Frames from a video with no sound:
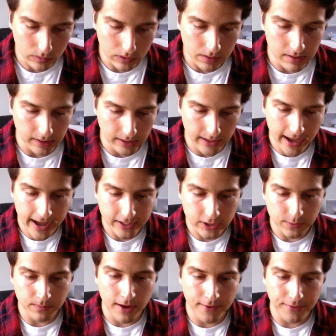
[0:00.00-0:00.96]
last
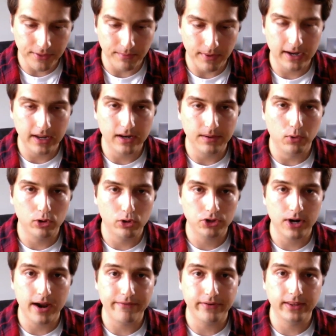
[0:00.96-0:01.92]
month am I getting more
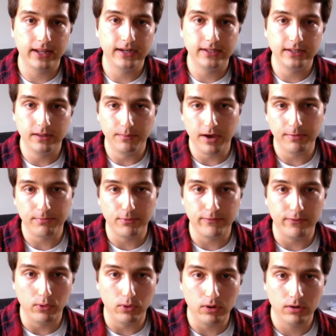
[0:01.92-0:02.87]
traffic than I did the month
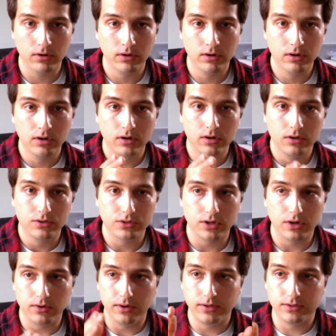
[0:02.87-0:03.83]
before?
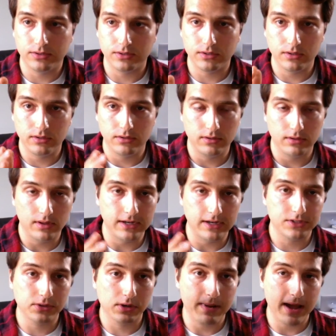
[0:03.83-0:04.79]
So it's I
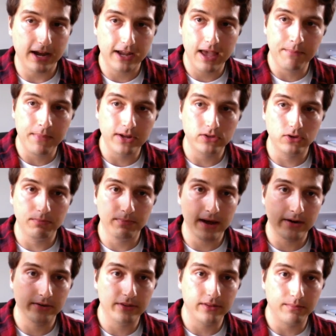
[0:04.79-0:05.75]
just look back. Am I doing
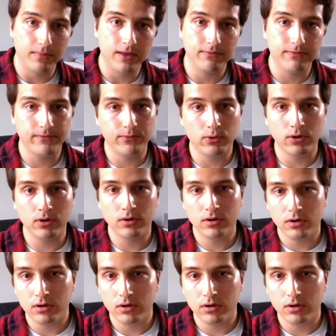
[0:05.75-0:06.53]
better than the month before?